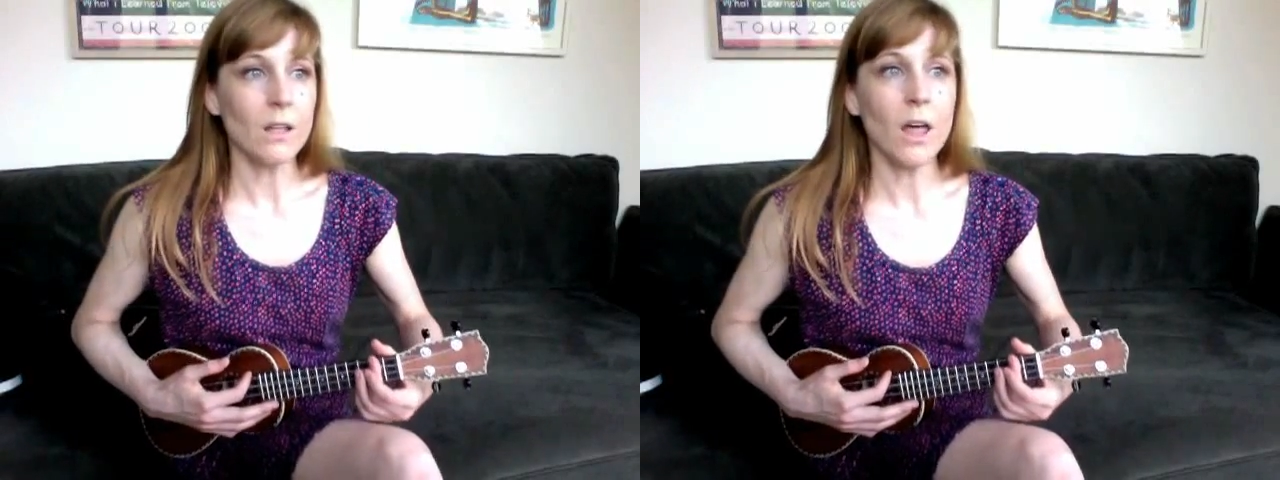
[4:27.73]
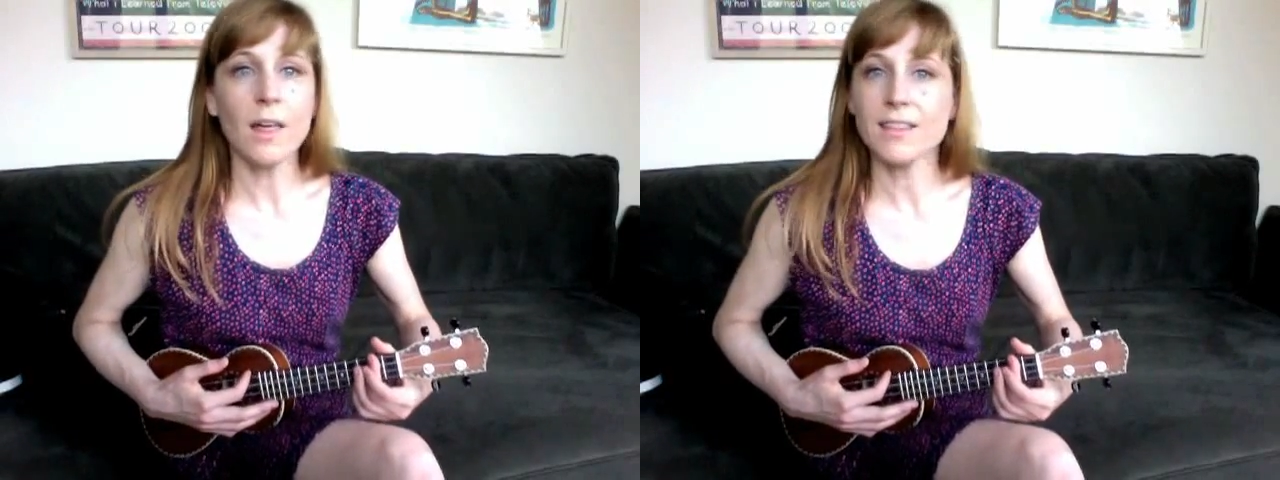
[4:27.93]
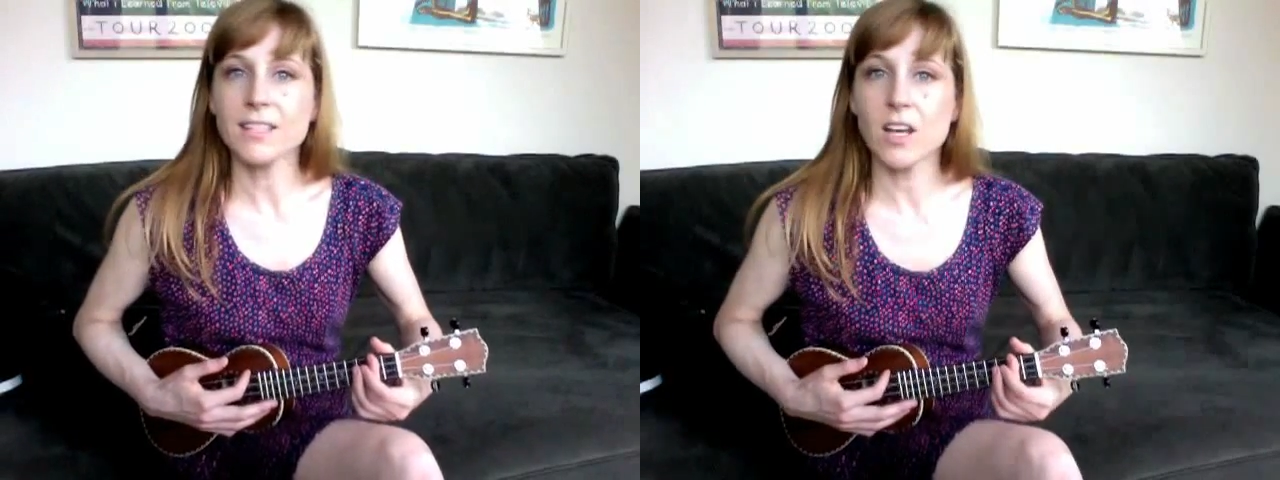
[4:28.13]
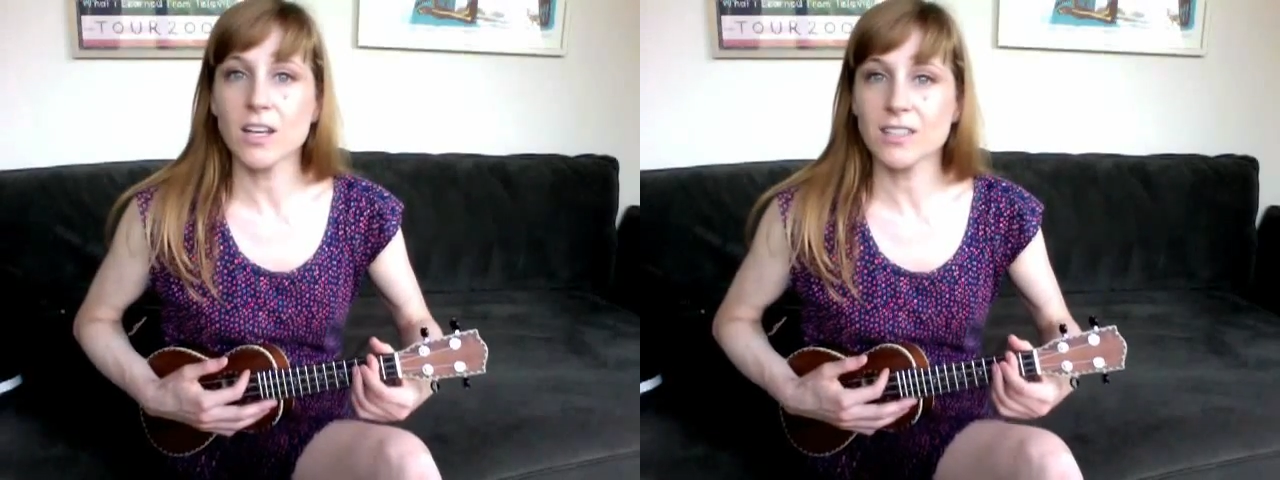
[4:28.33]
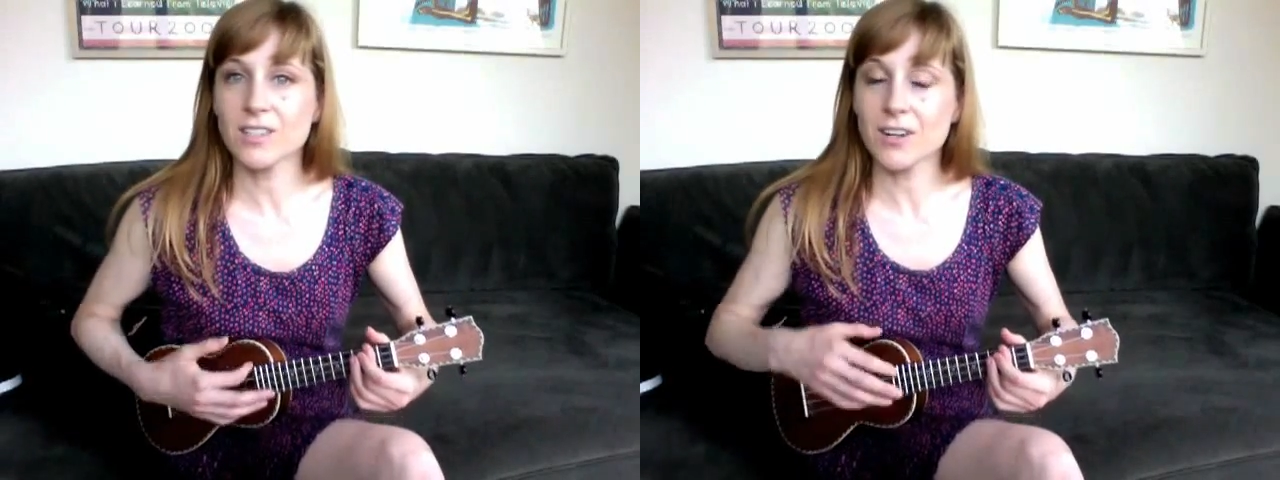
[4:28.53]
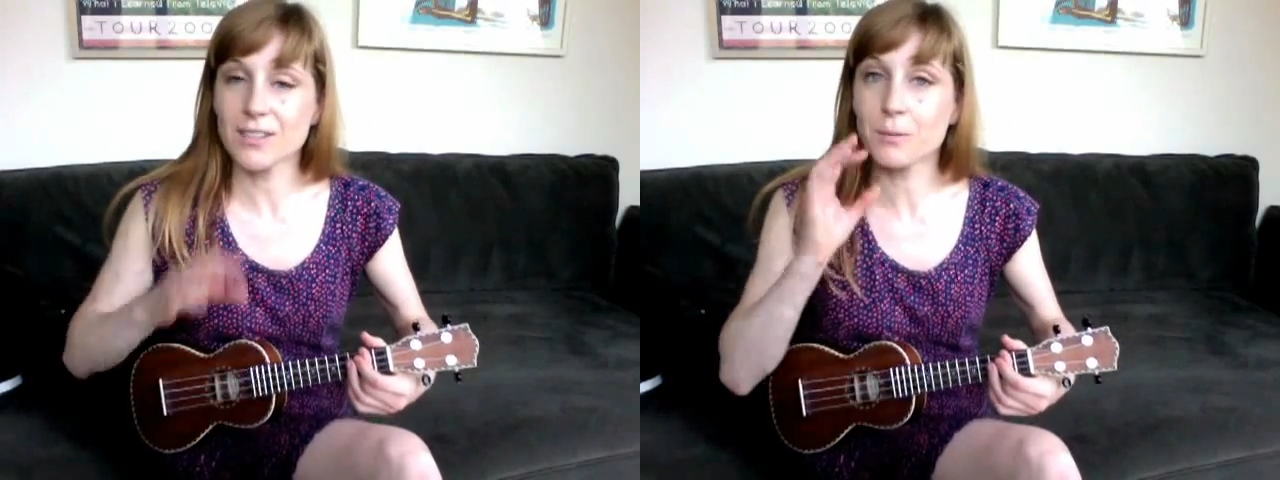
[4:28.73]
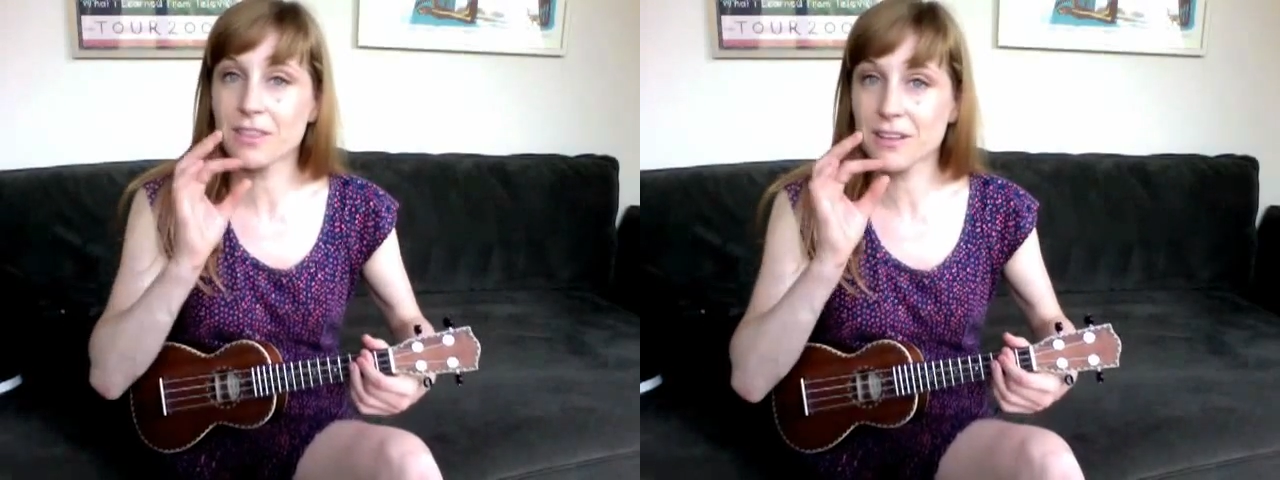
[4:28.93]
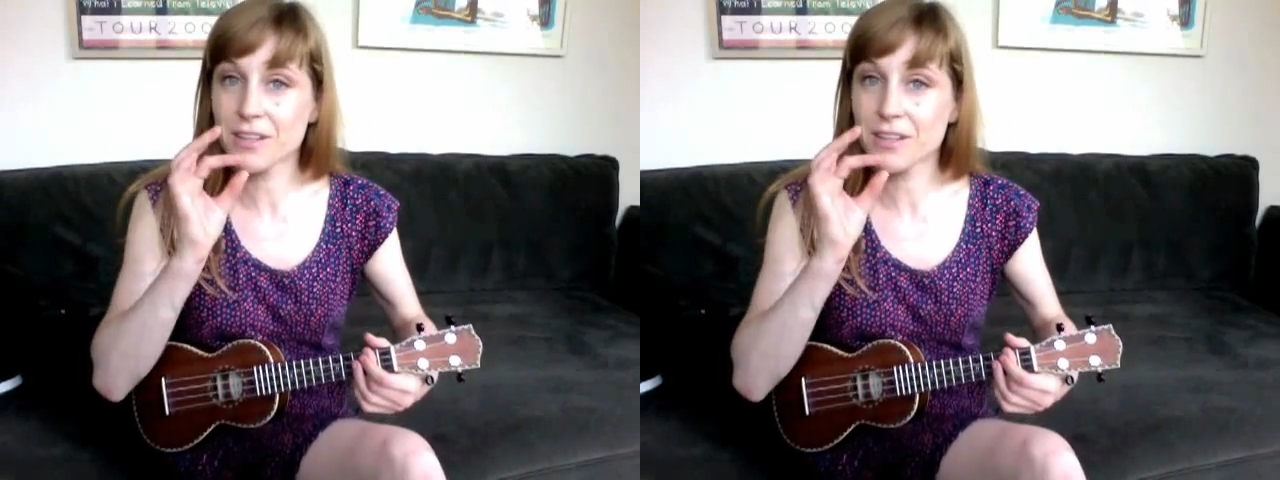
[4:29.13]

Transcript: The song starts with the